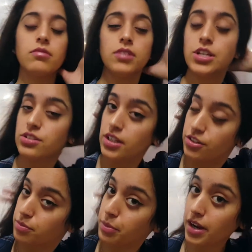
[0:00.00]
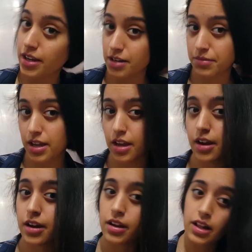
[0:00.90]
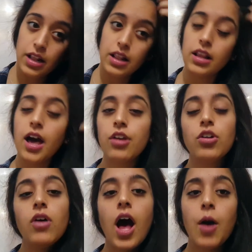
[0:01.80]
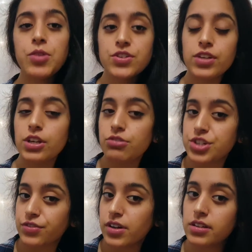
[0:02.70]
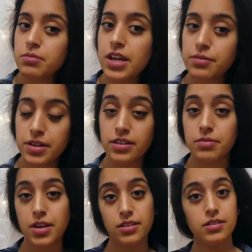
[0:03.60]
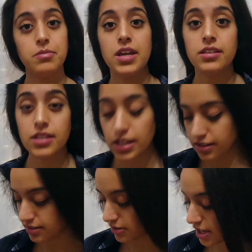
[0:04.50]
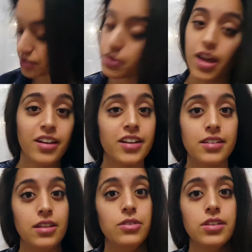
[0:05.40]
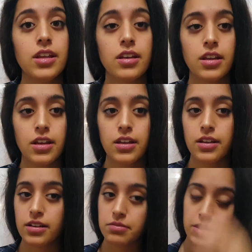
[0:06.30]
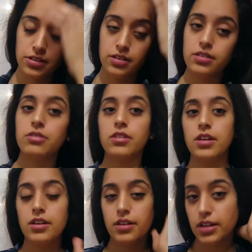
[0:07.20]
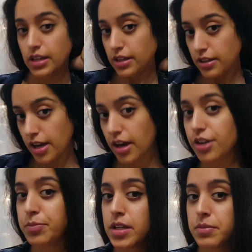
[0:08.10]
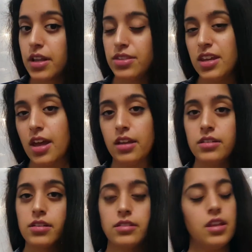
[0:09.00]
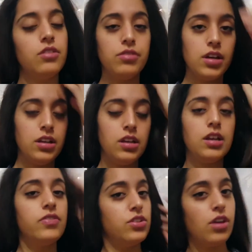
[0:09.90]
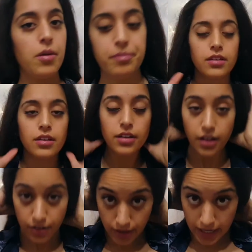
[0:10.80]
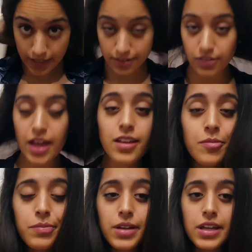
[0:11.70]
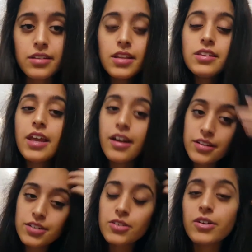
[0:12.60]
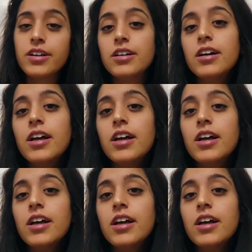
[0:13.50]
I just like to spray it in my hair. I don't know how much of a huge difference it makes, but it smells amazing, so that's why I like to use it. It smells so good. And I just put a bit at the ends because I don't really need it at the top. Alright, so that completes this hair tutorial.